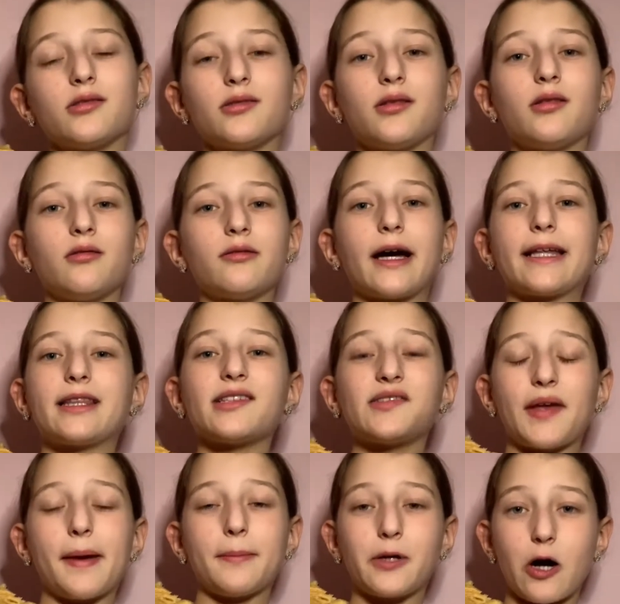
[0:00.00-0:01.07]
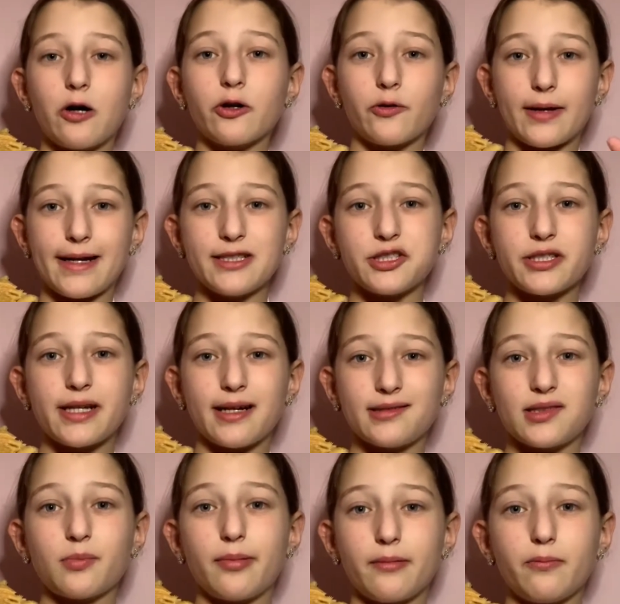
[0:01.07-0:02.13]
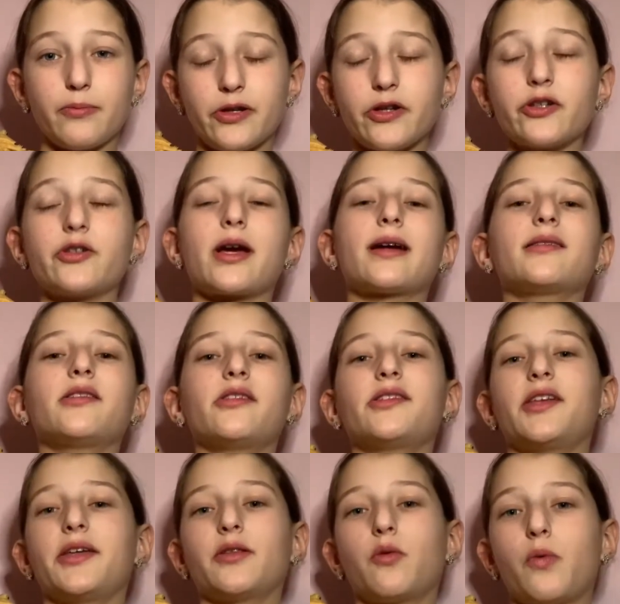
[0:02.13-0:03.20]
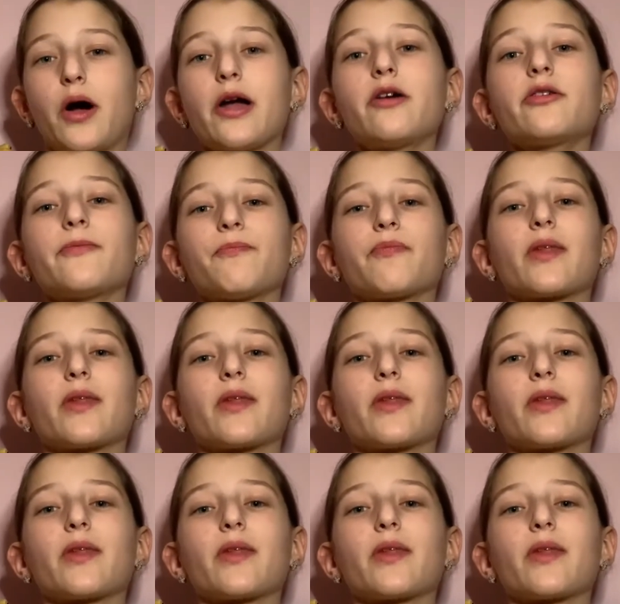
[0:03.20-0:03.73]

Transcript: like the same coloration as the bearded dragons you see in the wild.